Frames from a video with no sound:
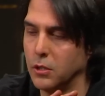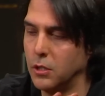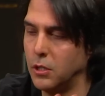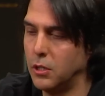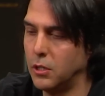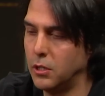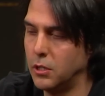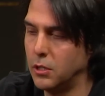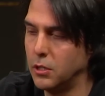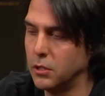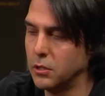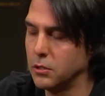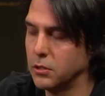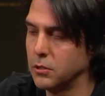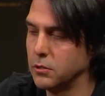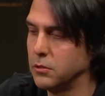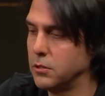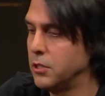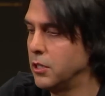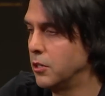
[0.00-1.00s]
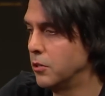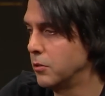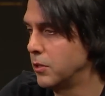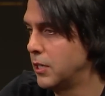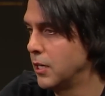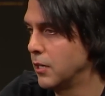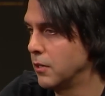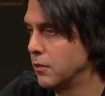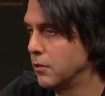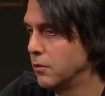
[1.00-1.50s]
uh, you know
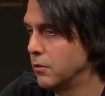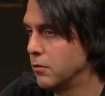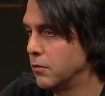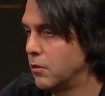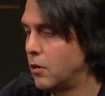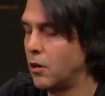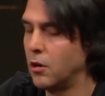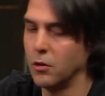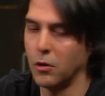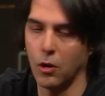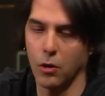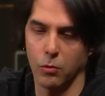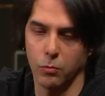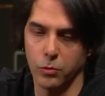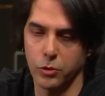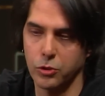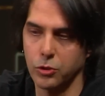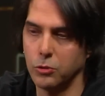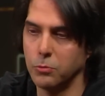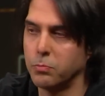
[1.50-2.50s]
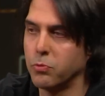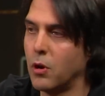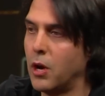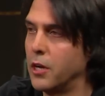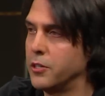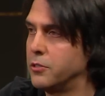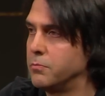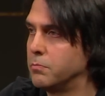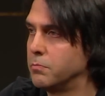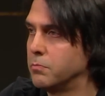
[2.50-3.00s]
get our, our original
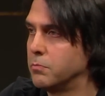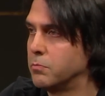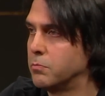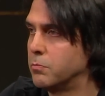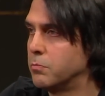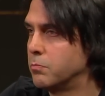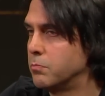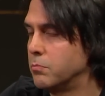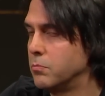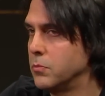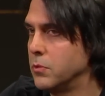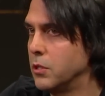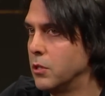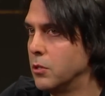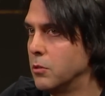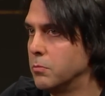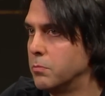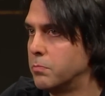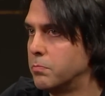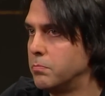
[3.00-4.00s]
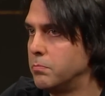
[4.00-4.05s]
prod you know